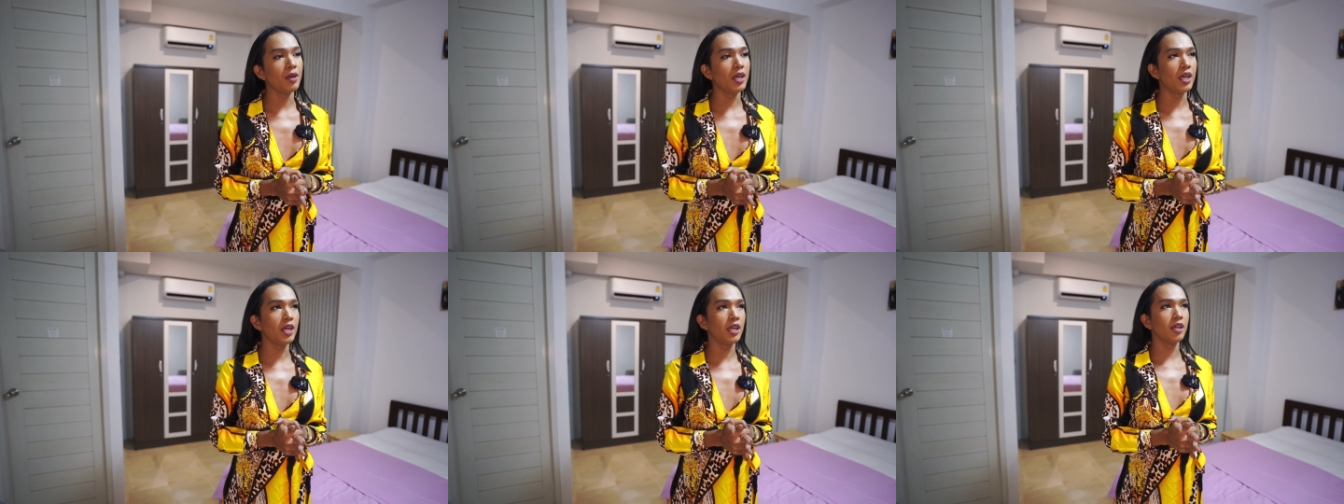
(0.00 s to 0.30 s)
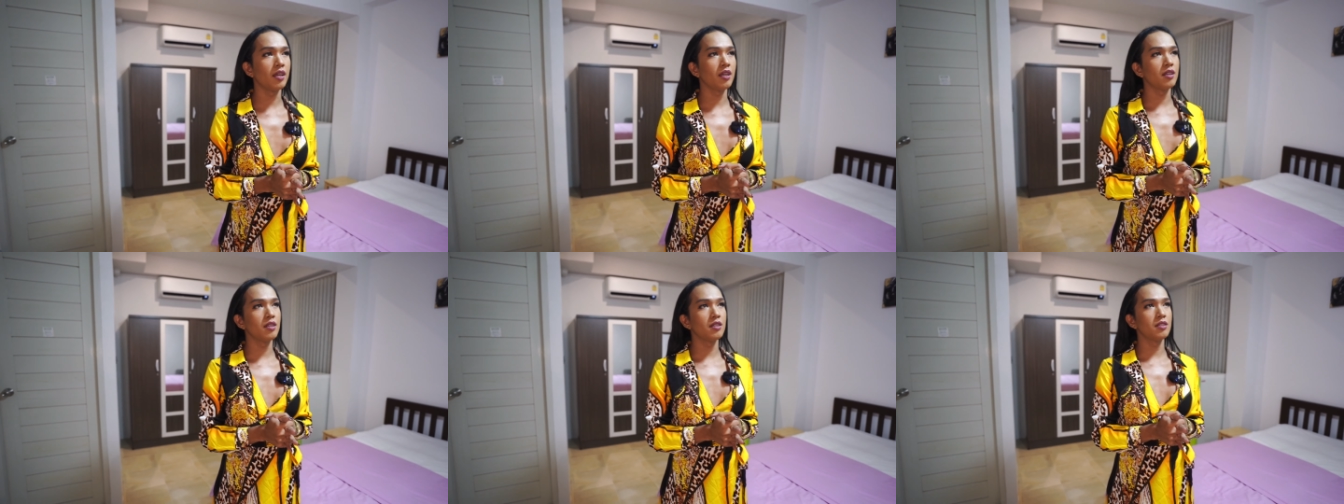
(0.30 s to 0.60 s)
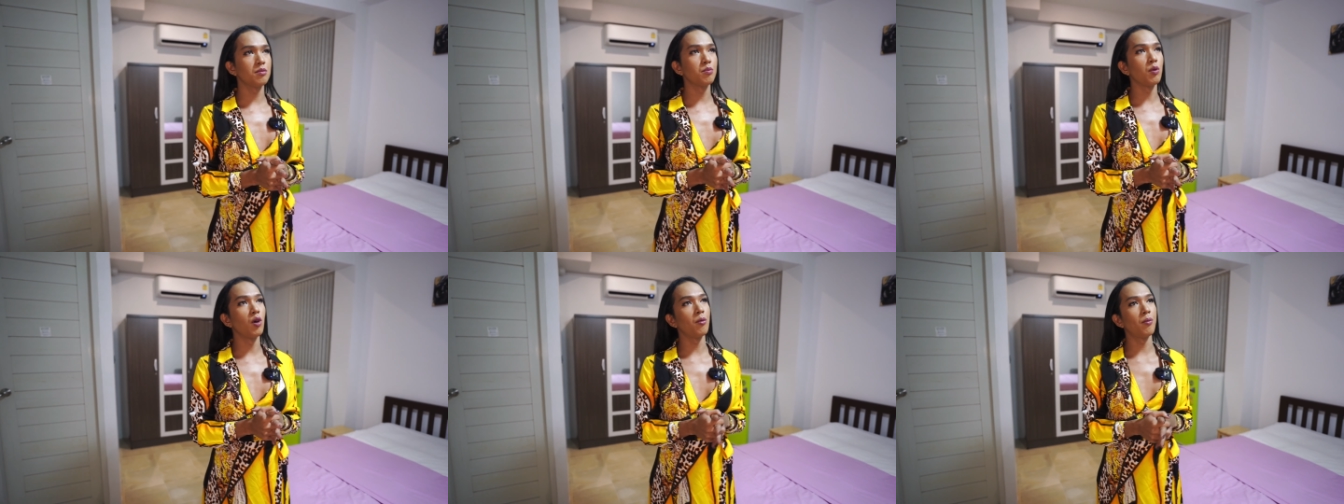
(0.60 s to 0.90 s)
make a
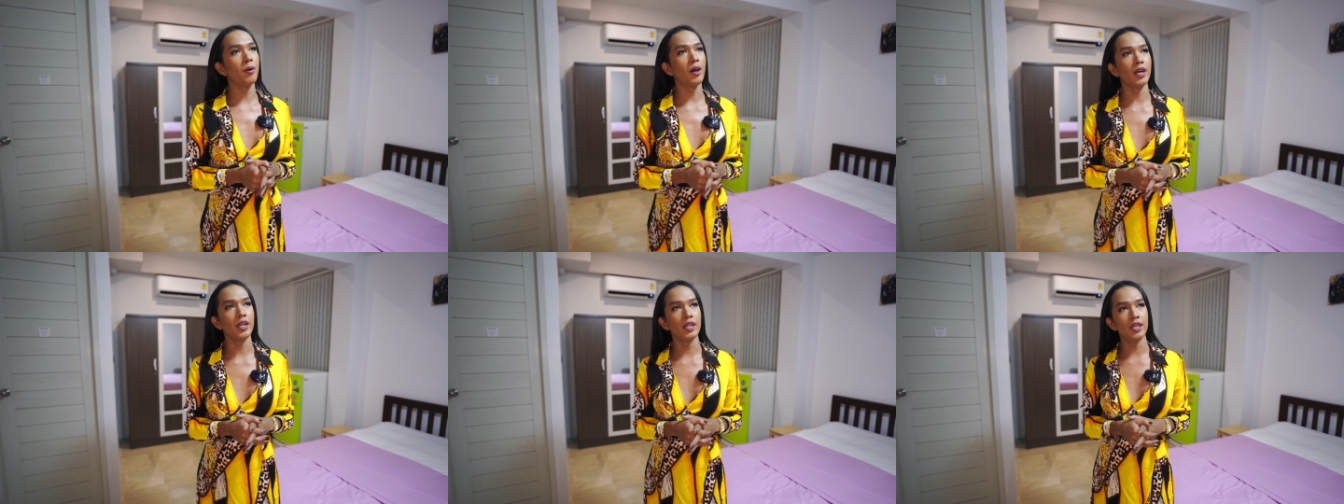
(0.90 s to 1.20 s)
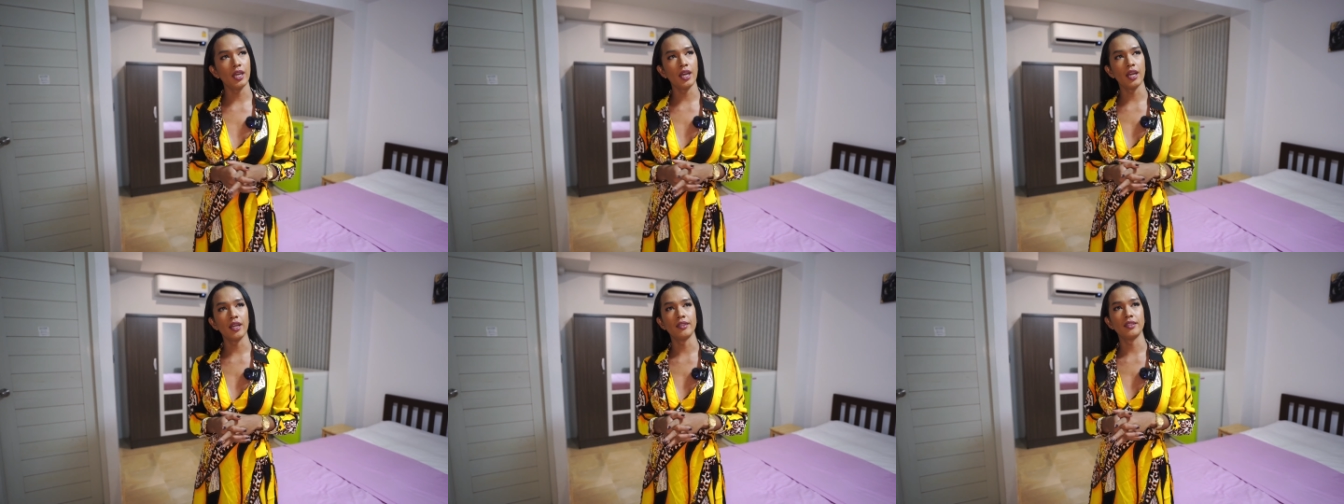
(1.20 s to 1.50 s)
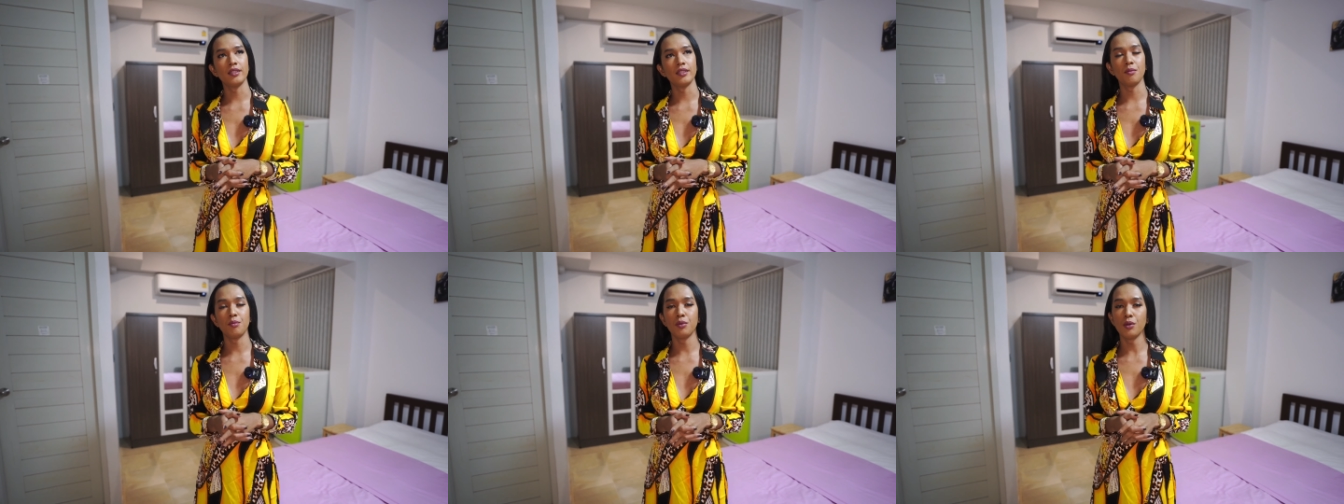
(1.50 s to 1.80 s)
small party
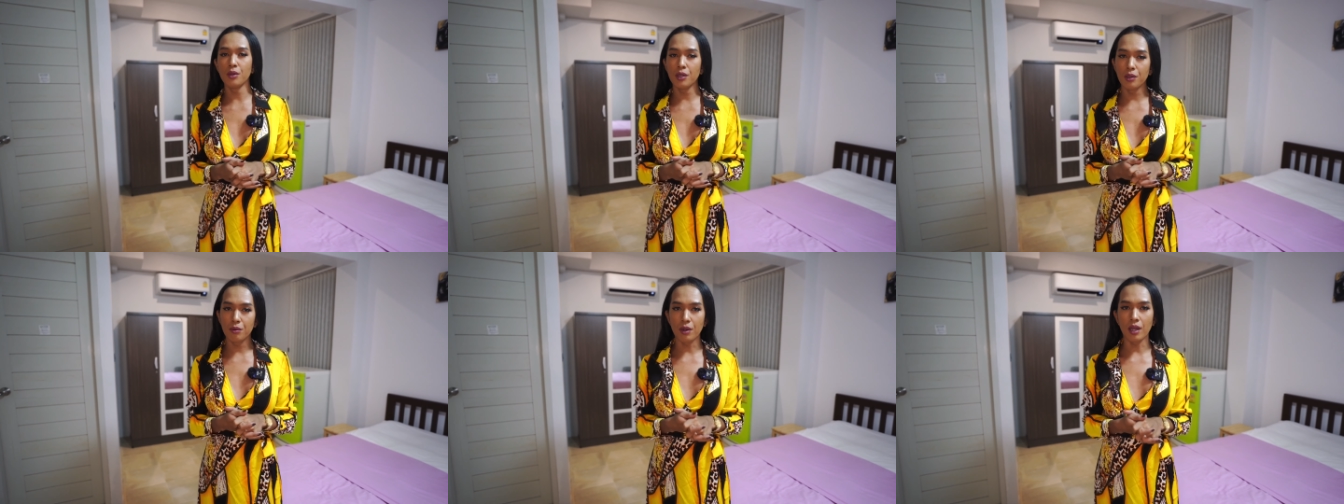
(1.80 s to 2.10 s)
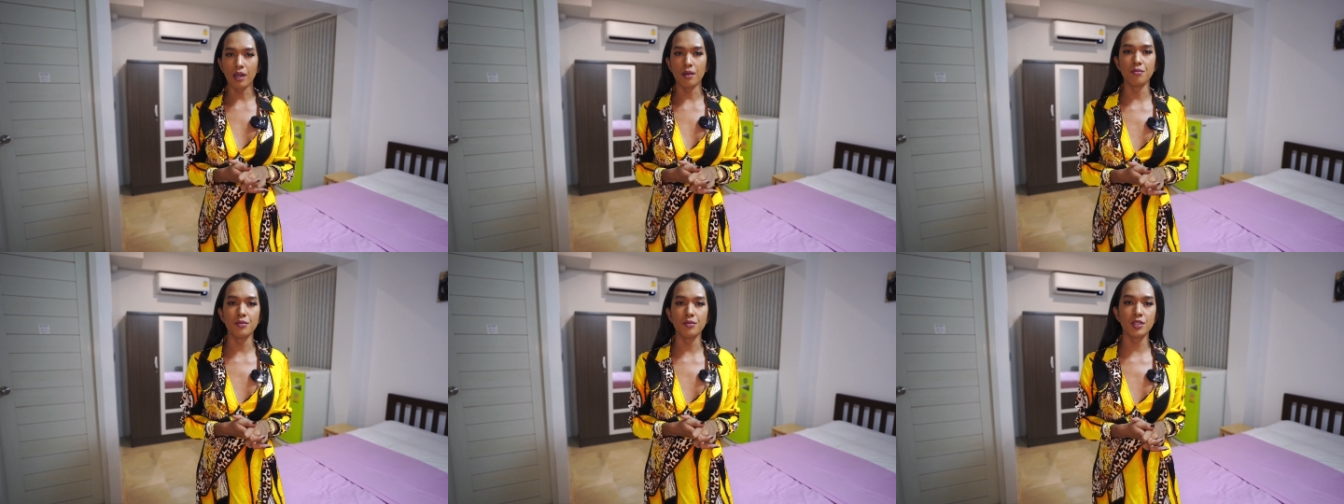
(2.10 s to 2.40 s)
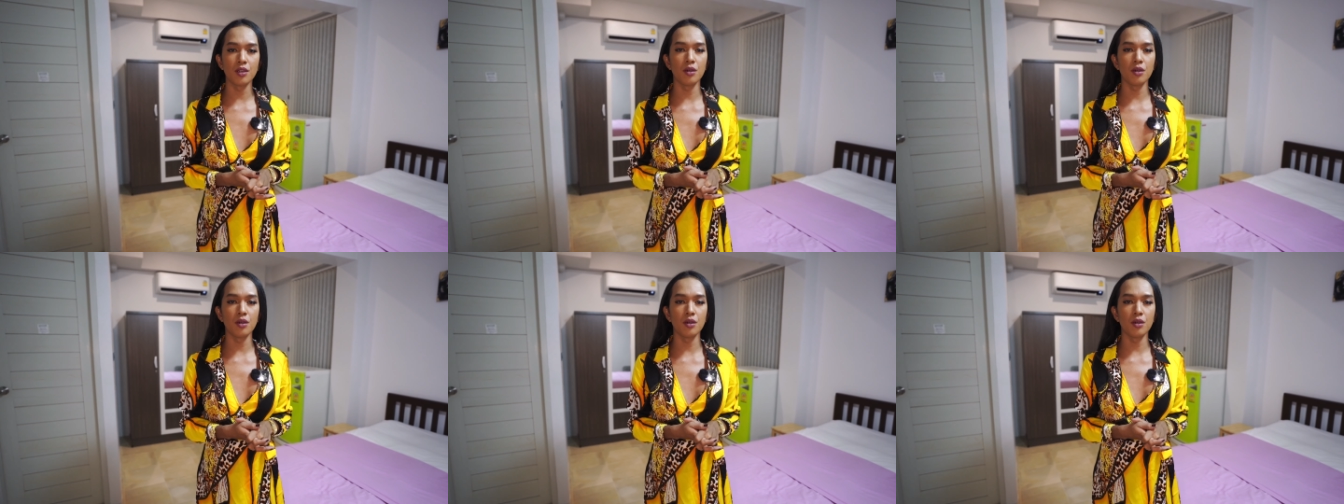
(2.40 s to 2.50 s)
at the Buriram.